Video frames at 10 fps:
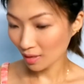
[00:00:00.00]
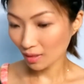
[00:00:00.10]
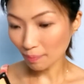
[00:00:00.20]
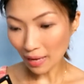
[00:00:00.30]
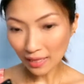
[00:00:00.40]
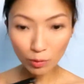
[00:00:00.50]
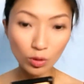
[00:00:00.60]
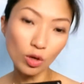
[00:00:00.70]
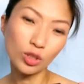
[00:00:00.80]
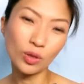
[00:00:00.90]
The palette
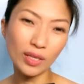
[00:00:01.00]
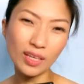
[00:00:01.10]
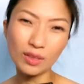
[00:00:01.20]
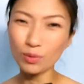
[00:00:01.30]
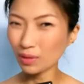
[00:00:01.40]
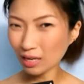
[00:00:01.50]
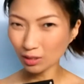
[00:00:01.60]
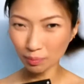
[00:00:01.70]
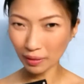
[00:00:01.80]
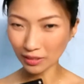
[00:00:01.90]
would cost you I think
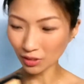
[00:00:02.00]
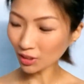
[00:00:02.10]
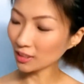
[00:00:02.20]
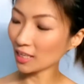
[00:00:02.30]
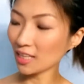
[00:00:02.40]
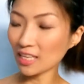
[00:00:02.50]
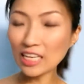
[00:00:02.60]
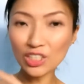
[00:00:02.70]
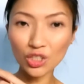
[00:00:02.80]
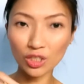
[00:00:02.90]
2,000 pesos and
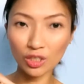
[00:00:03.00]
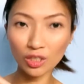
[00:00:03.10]
each